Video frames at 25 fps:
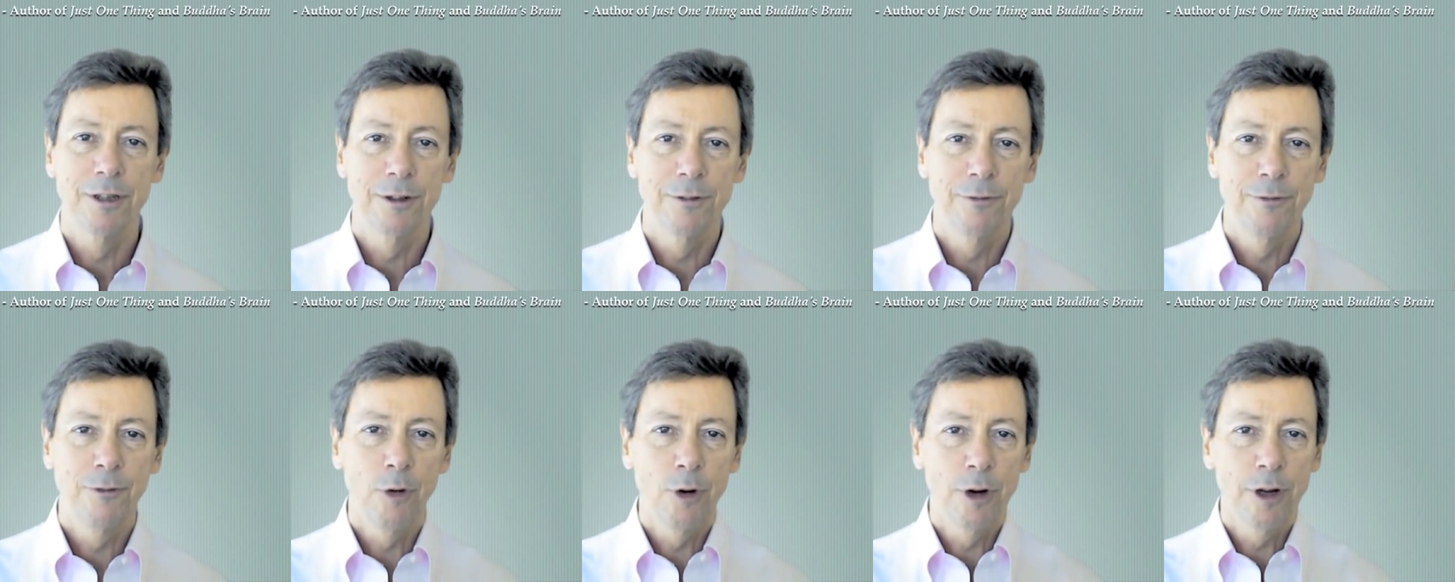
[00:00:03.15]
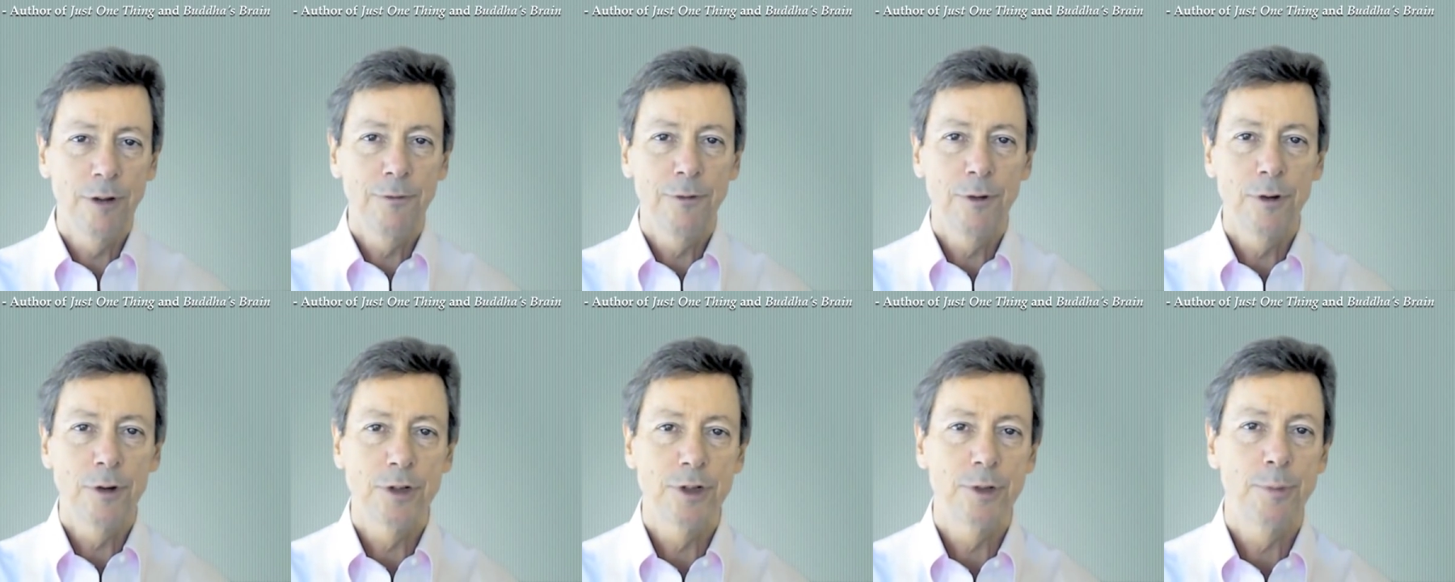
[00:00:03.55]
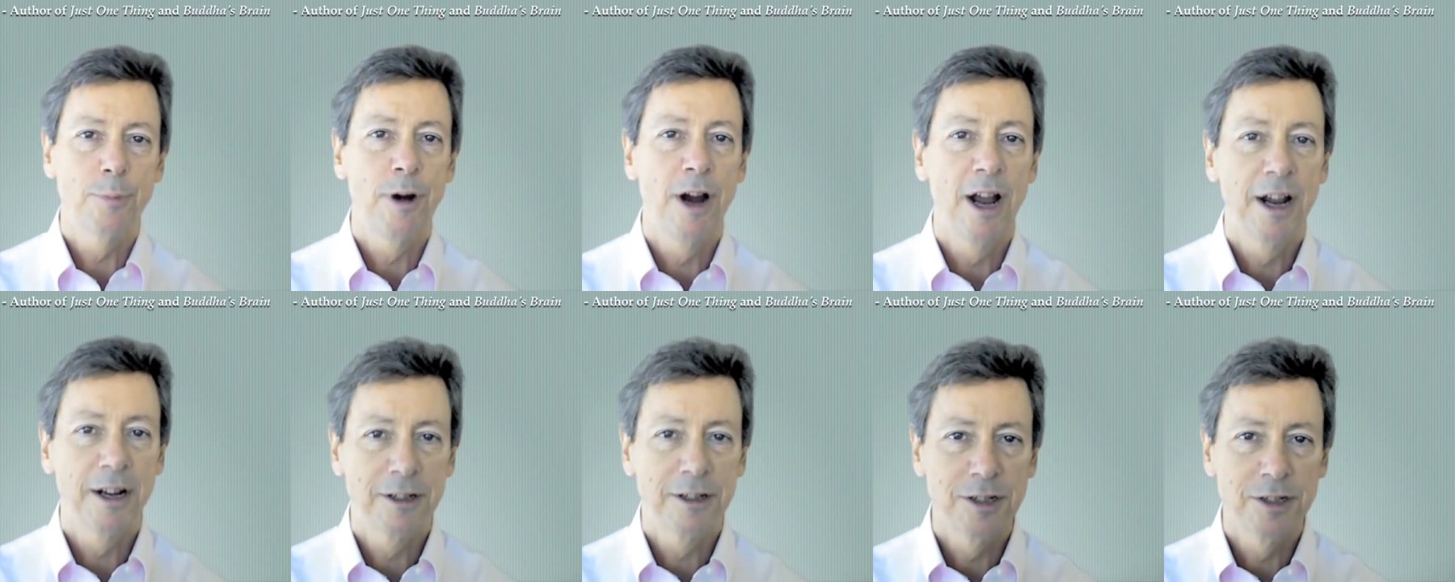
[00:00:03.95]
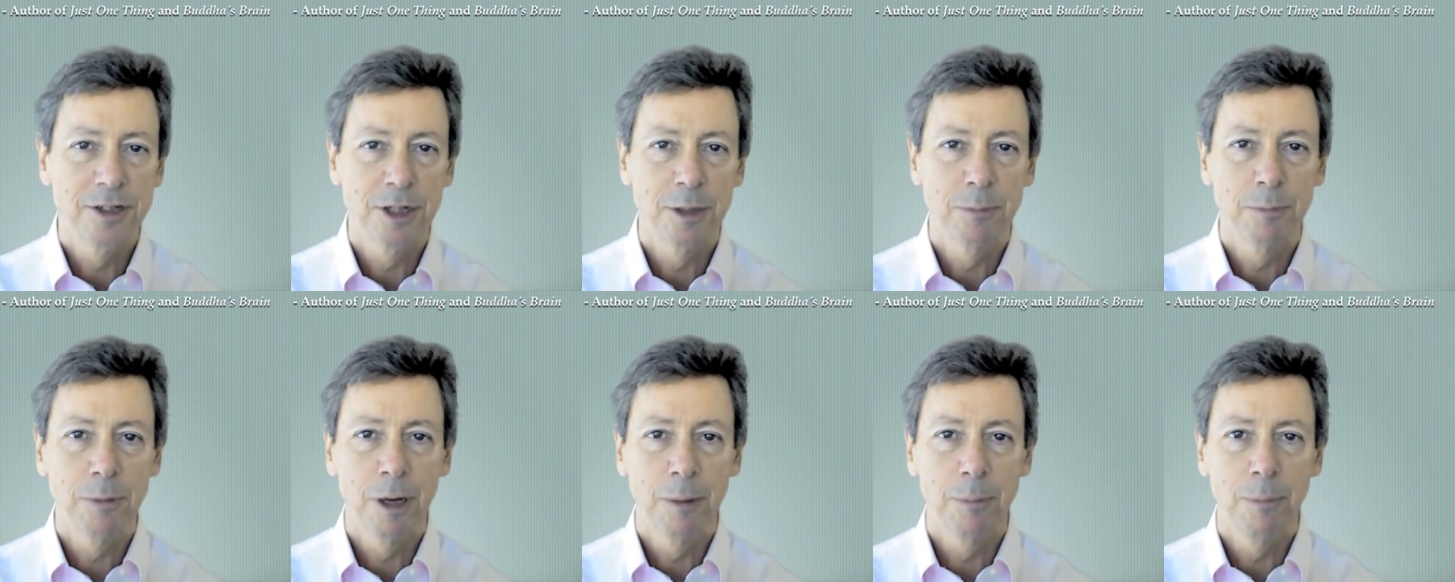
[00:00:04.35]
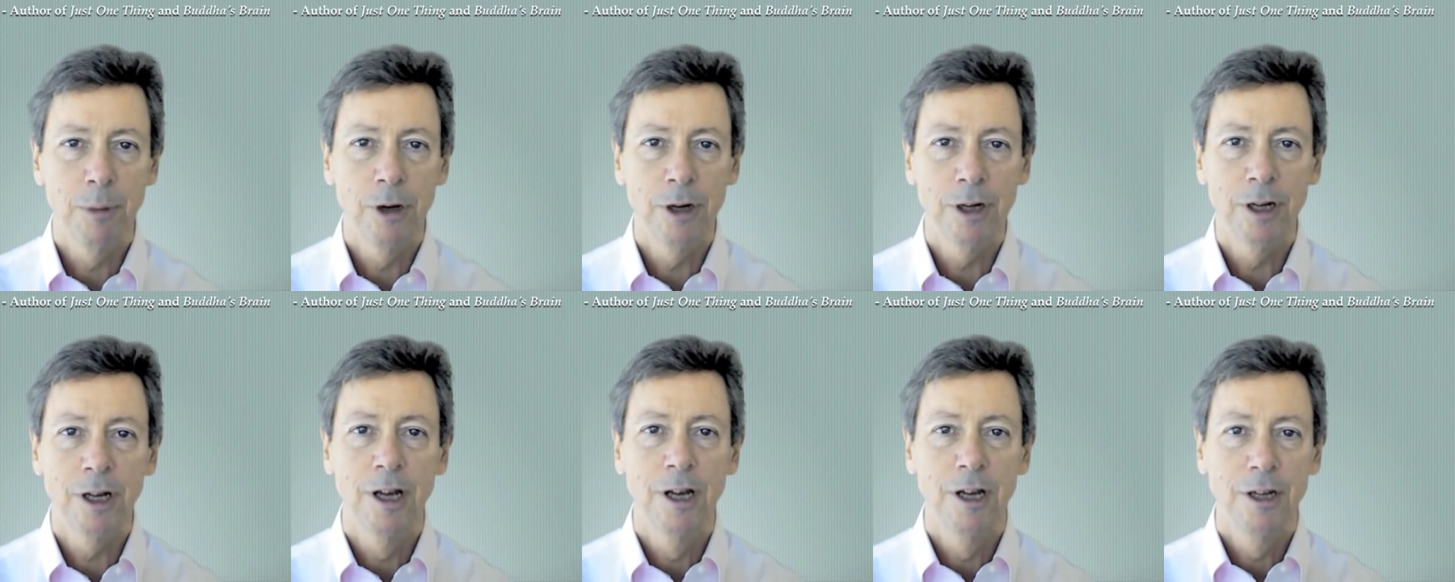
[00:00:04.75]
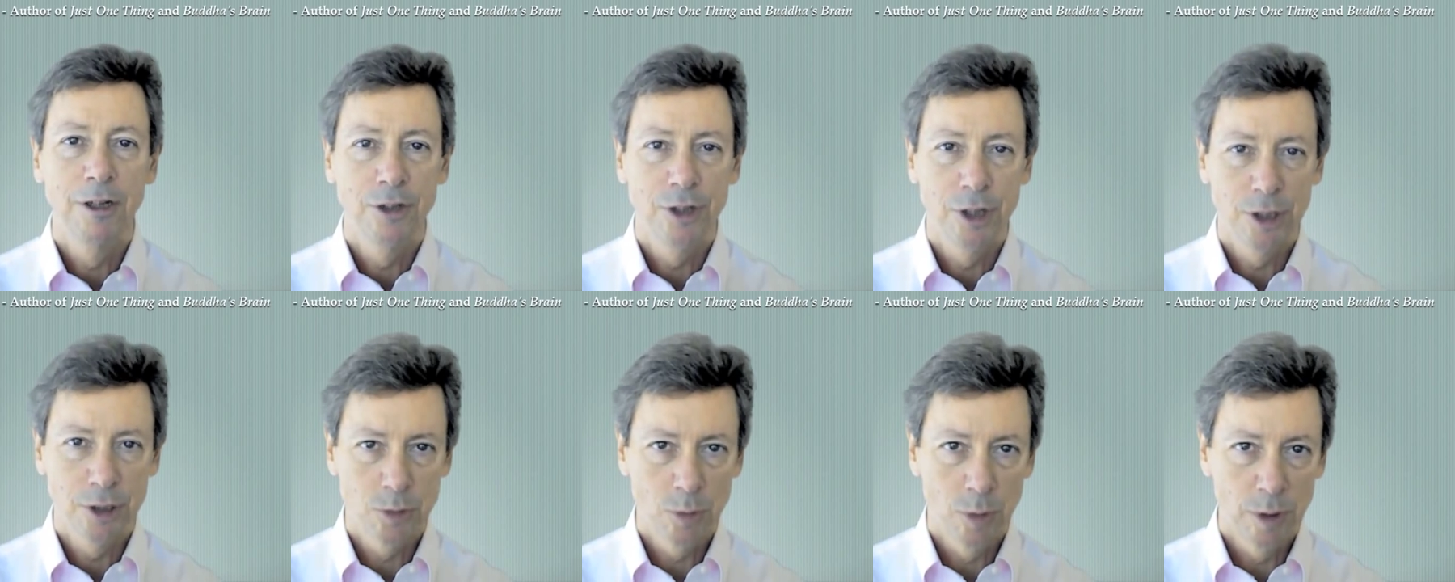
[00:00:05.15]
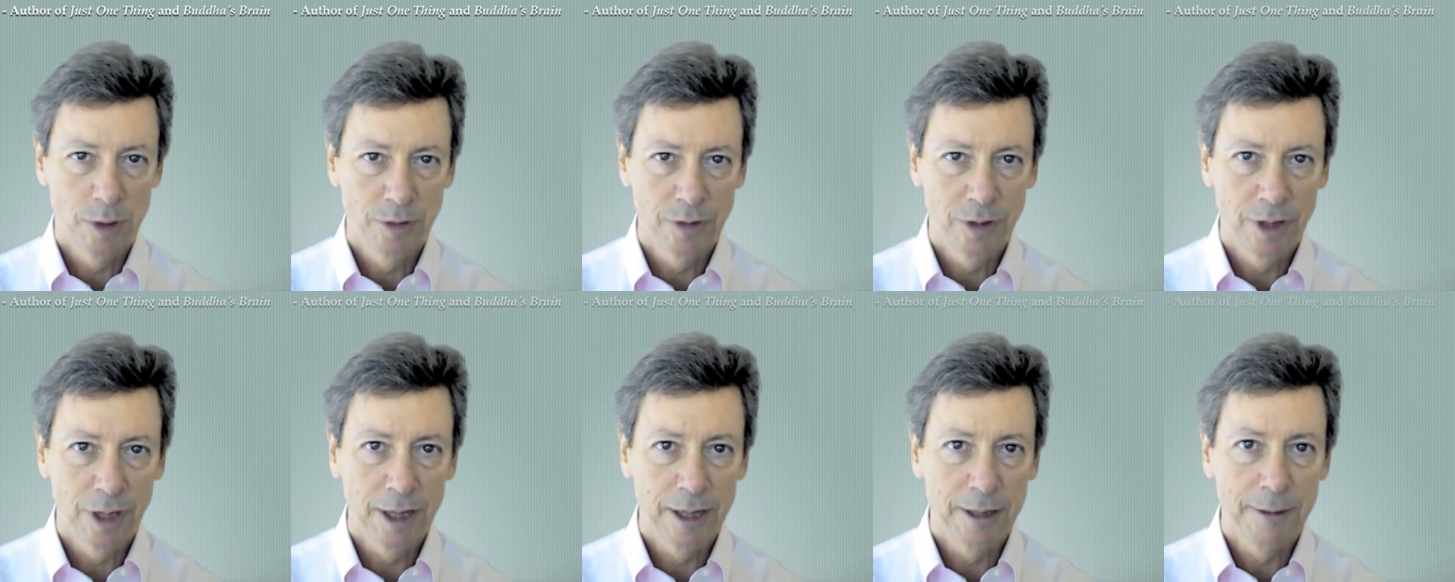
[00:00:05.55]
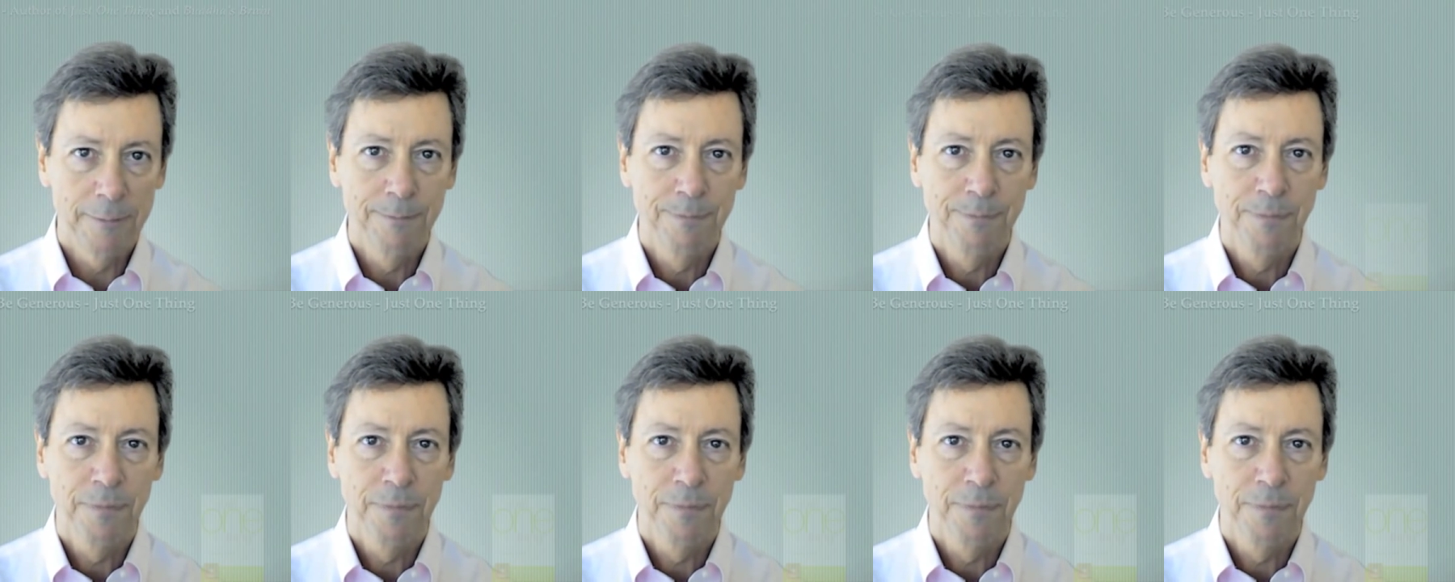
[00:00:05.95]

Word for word: the 41st practice in my book, Just One Thing.